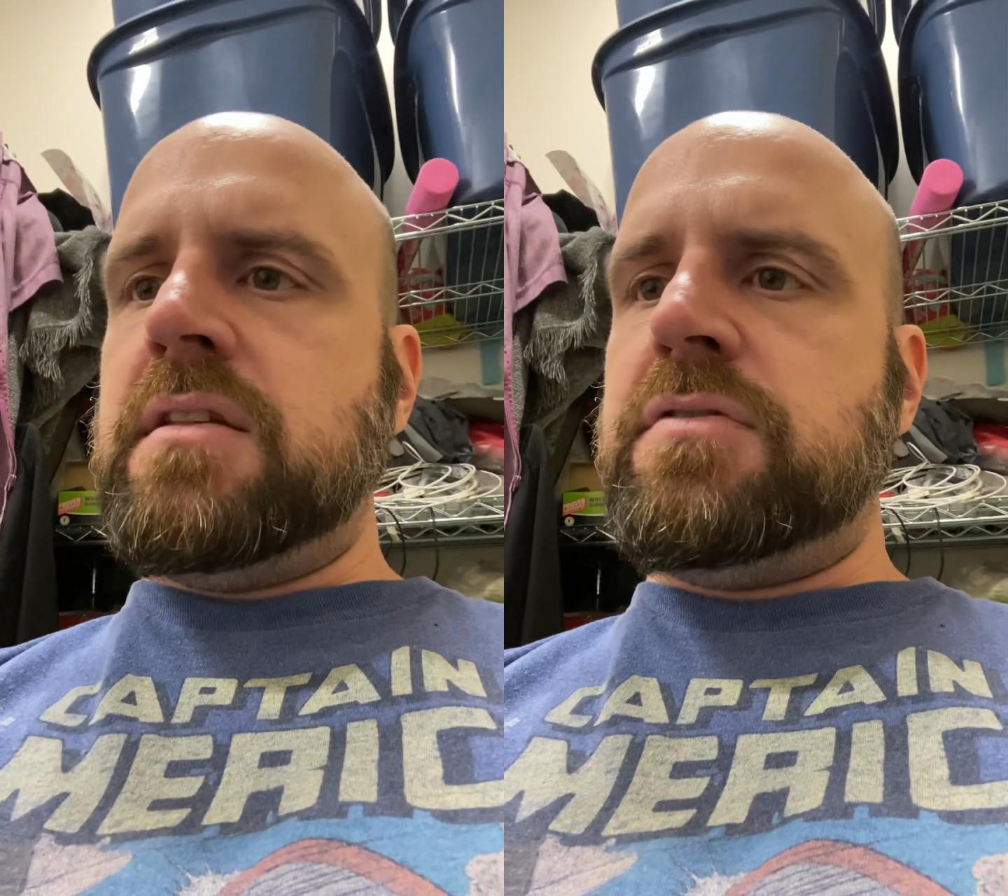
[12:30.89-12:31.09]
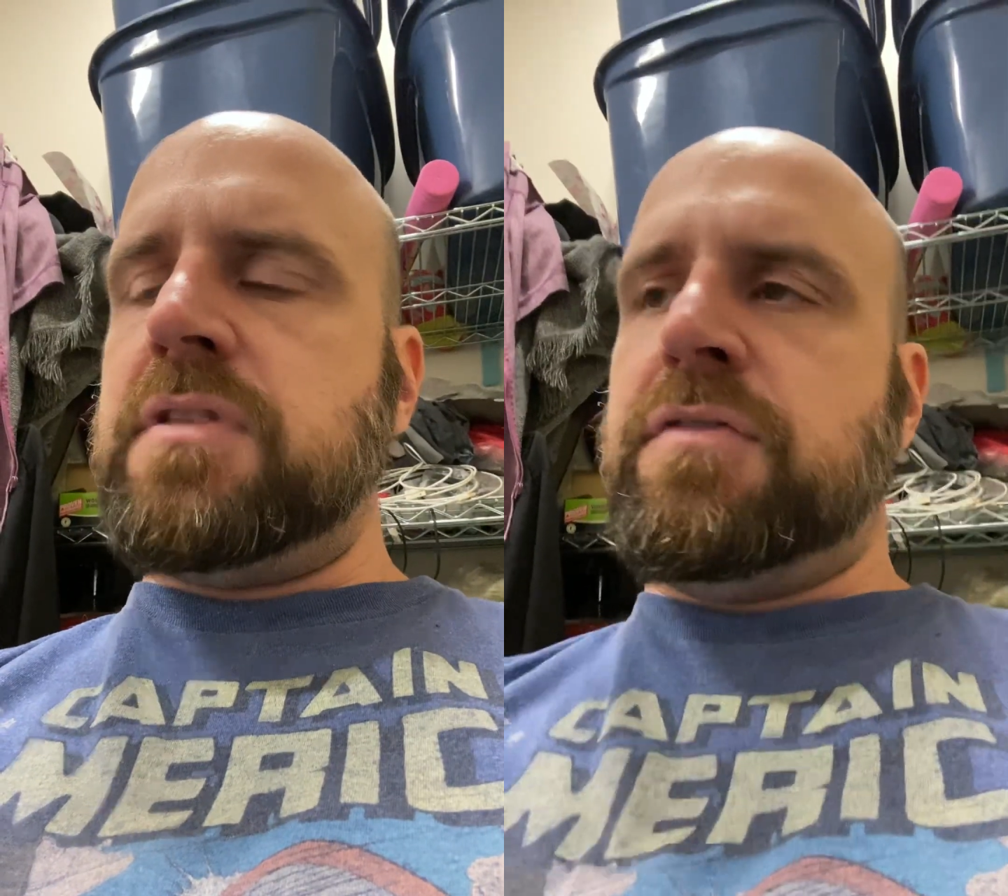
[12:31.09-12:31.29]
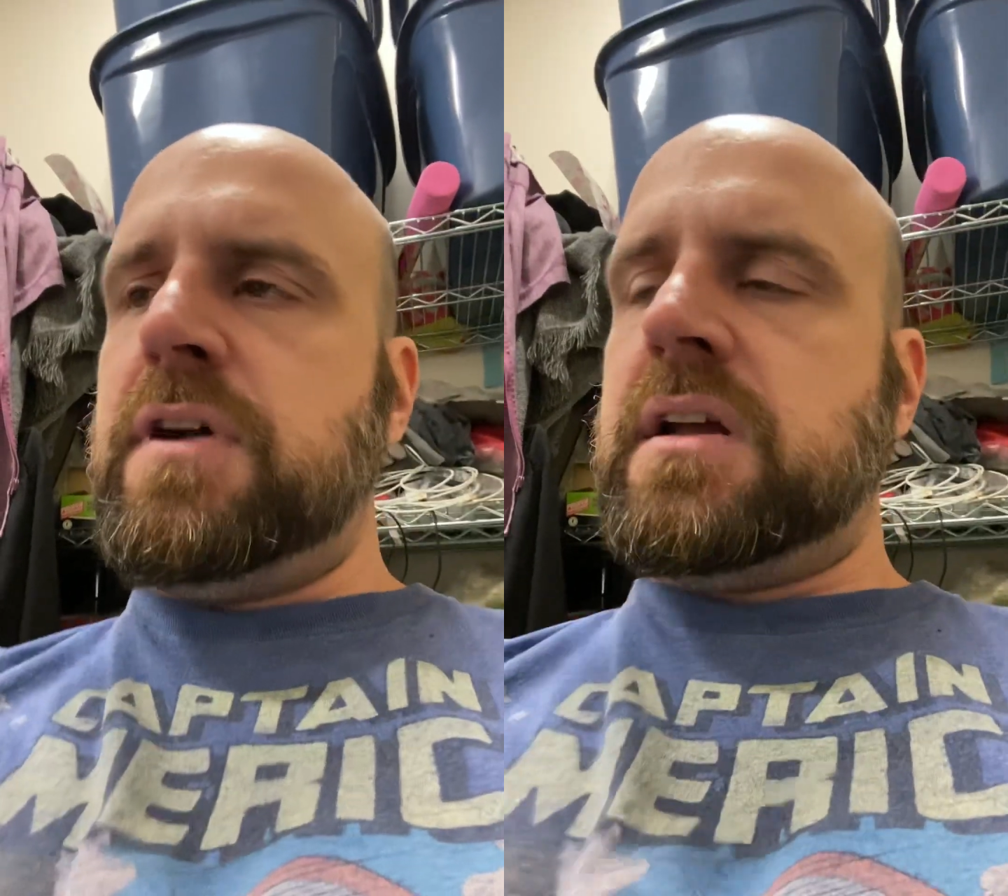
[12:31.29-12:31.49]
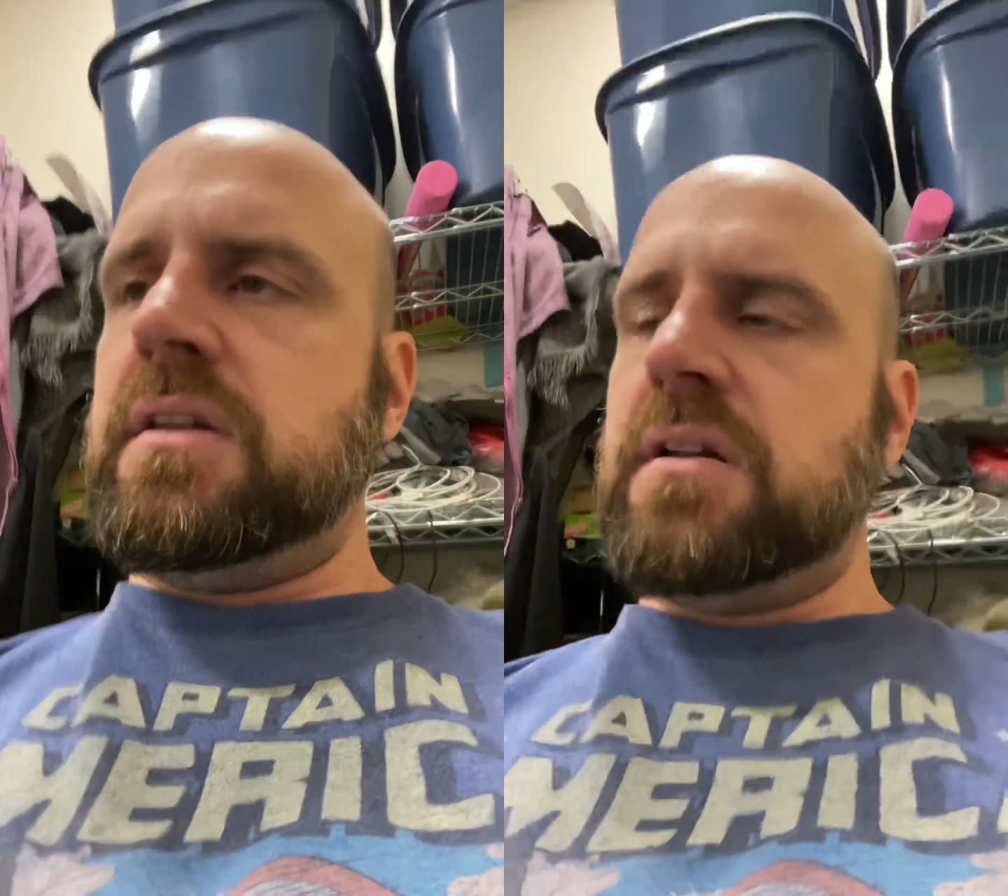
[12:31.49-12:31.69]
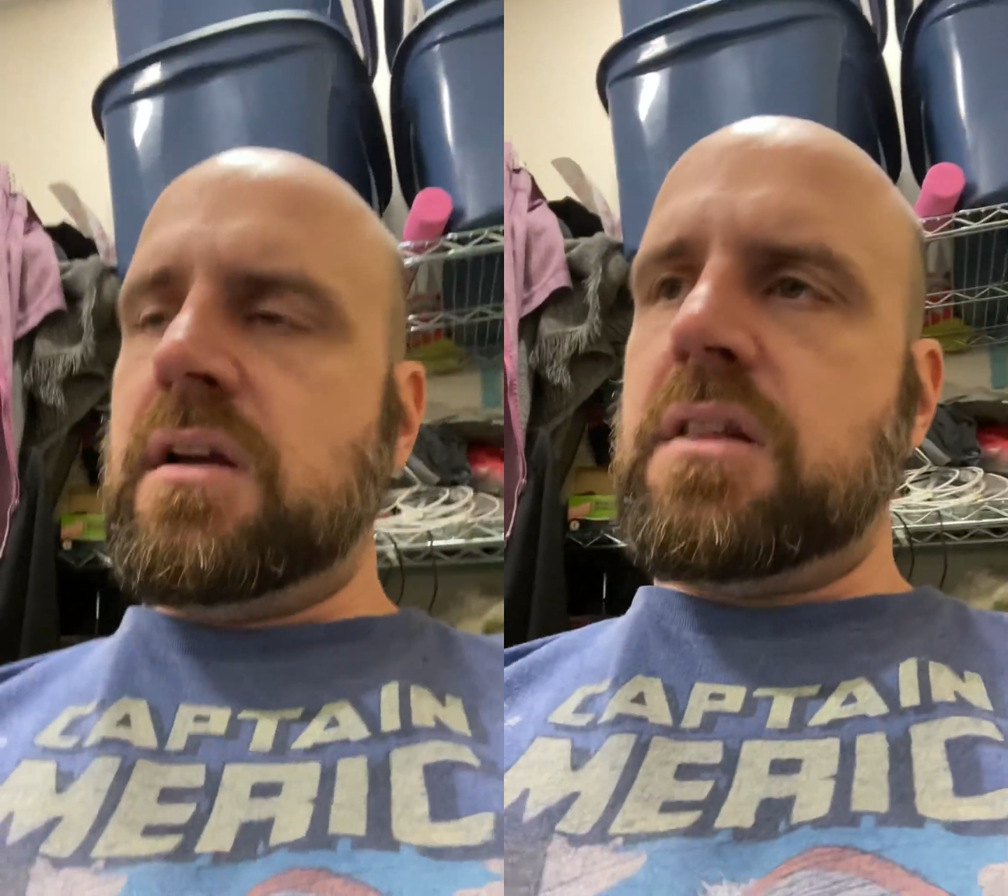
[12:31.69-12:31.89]
the
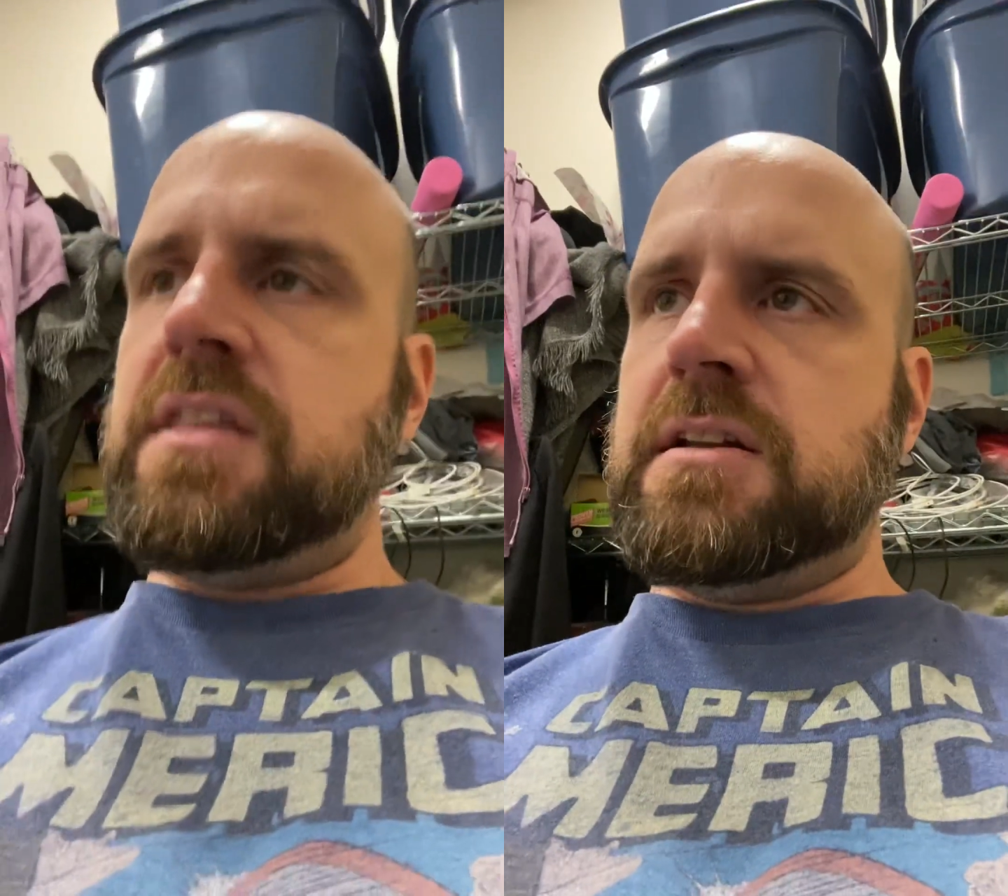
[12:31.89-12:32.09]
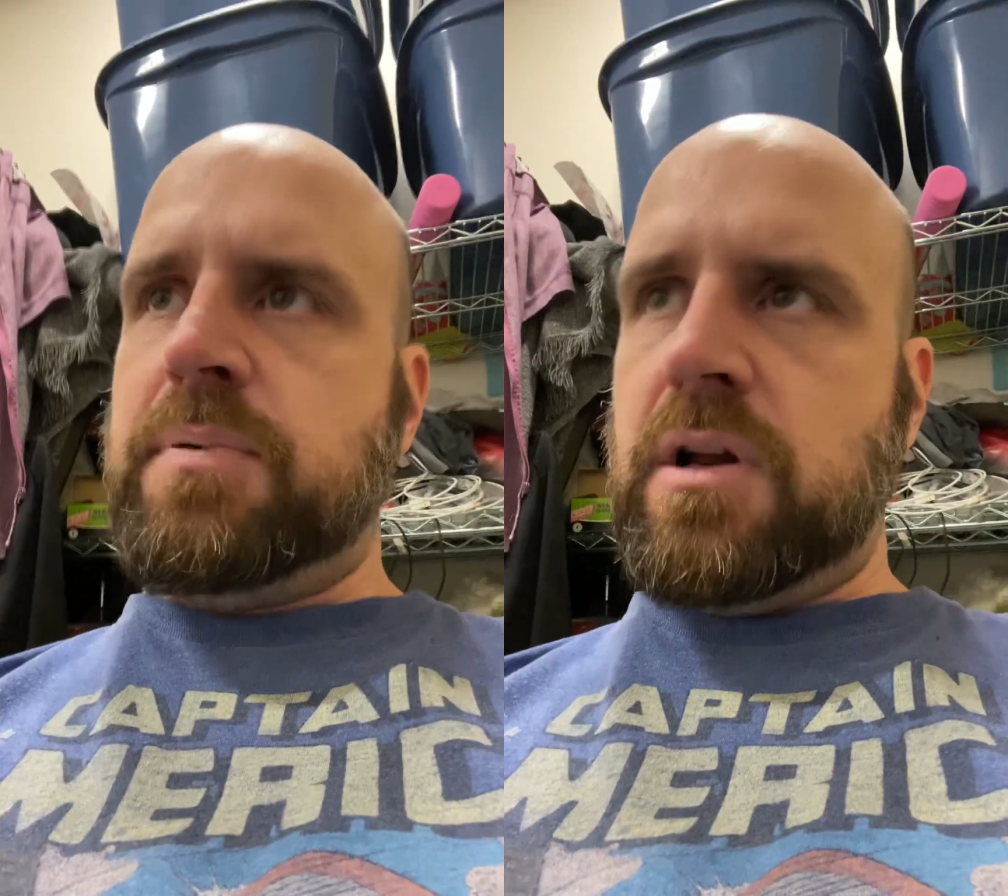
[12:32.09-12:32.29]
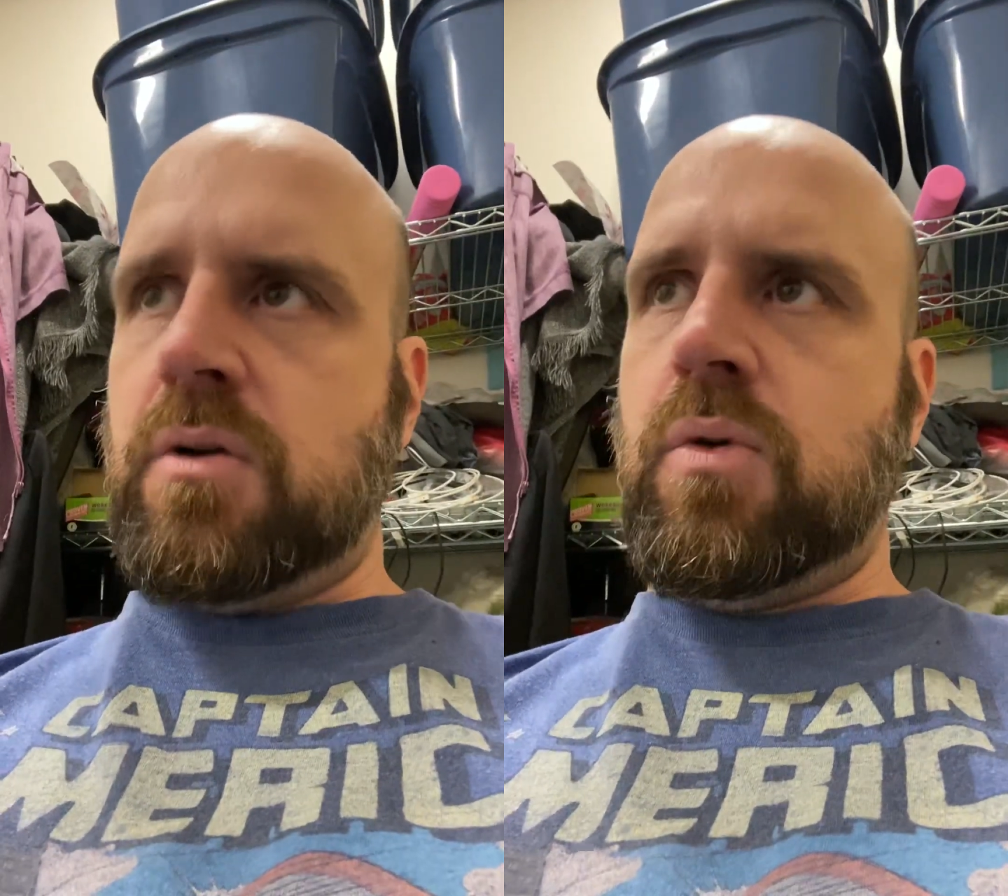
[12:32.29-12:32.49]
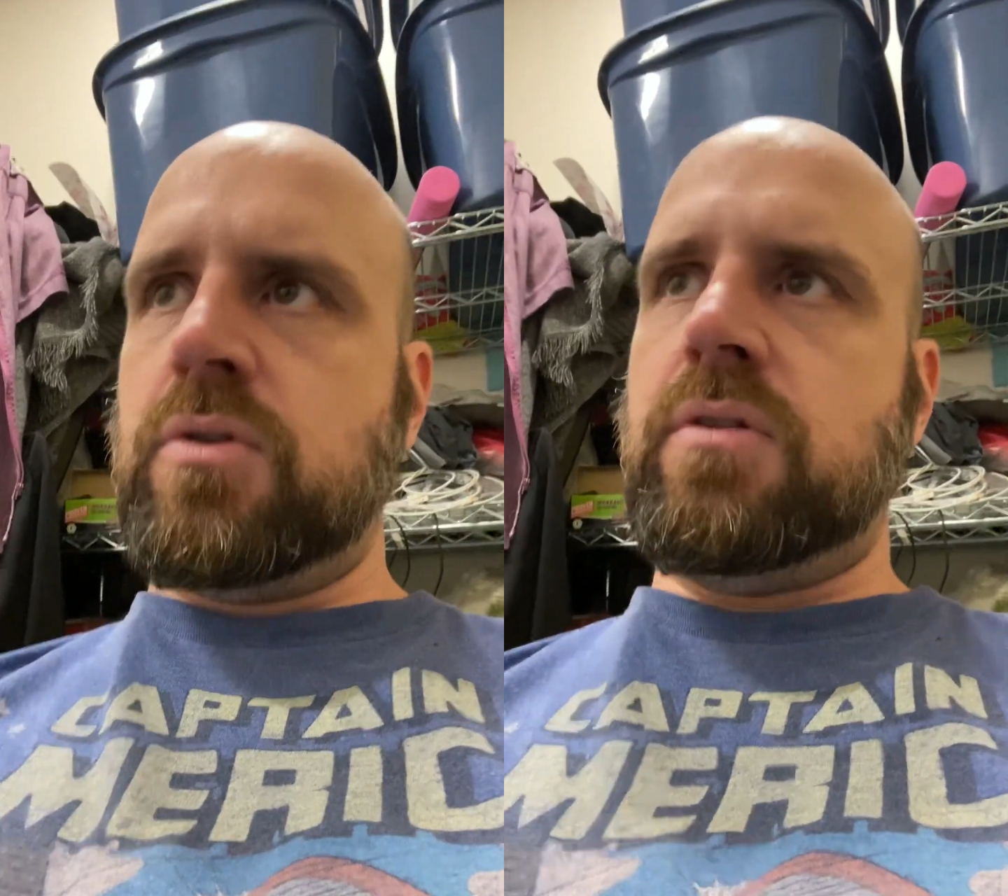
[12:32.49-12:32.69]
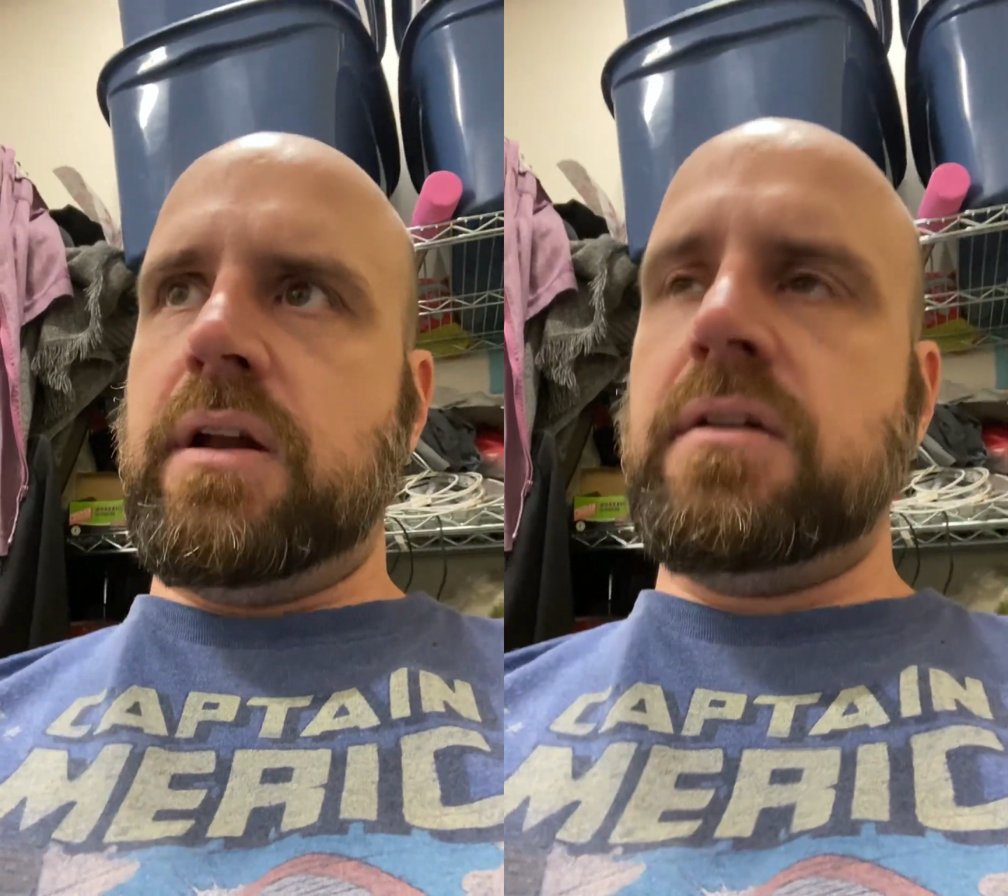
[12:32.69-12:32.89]
fucking thing to put a
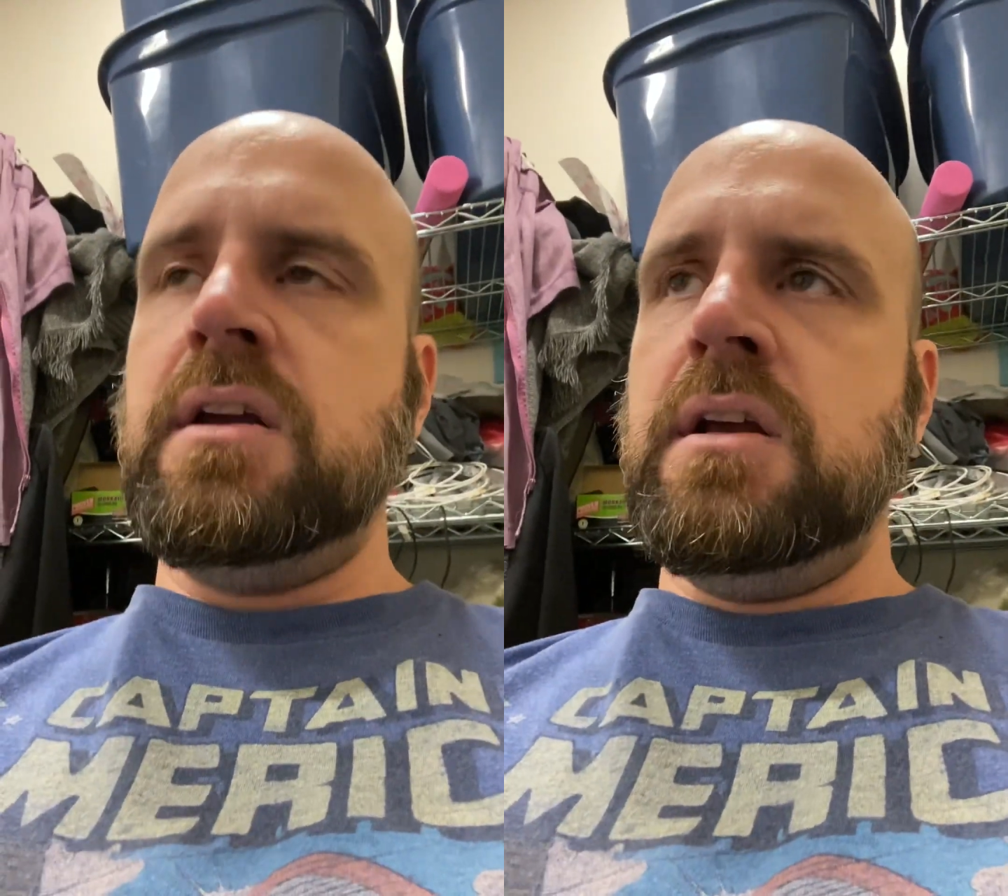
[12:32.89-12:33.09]
quarter in